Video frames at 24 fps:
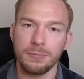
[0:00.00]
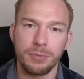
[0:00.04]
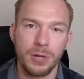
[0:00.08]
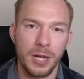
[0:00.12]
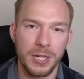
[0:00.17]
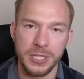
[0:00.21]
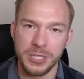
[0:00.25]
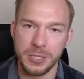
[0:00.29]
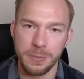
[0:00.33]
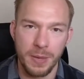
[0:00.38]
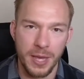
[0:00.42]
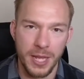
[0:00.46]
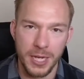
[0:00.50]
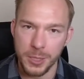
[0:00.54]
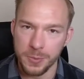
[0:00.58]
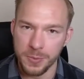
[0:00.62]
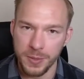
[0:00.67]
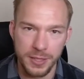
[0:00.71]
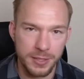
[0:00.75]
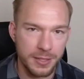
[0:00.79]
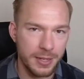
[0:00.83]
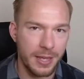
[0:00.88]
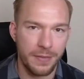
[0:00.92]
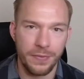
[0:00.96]
project
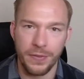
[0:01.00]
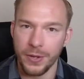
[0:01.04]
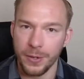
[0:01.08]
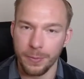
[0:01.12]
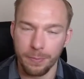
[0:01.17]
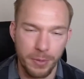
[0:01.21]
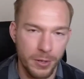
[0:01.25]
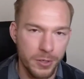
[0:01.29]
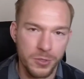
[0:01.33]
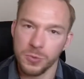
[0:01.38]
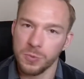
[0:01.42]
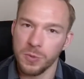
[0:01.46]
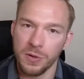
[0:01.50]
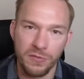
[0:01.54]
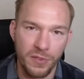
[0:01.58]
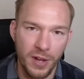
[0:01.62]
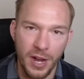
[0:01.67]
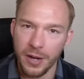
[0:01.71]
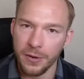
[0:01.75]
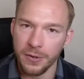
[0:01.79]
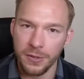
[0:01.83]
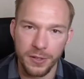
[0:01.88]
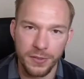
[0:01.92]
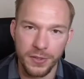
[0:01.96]
management and their post went
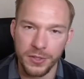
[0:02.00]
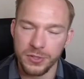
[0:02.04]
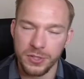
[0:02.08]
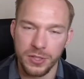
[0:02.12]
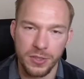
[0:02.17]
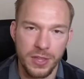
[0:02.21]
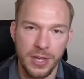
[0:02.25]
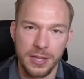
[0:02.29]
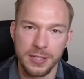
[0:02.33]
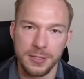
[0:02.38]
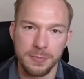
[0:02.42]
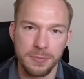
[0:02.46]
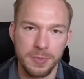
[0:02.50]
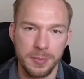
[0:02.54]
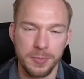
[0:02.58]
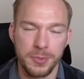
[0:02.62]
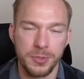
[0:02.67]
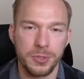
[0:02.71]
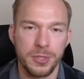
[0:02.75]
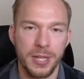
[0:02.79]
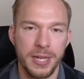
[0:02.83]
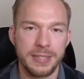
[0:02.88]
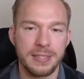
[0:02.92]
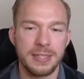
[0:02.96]
viral and there's a thousand people
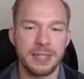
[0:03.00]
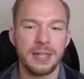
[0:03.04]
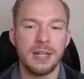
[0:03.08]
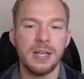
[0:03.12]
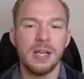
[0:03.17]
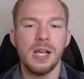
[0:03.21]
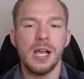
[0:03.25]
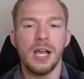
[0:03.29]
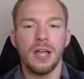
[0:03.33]
who liked it.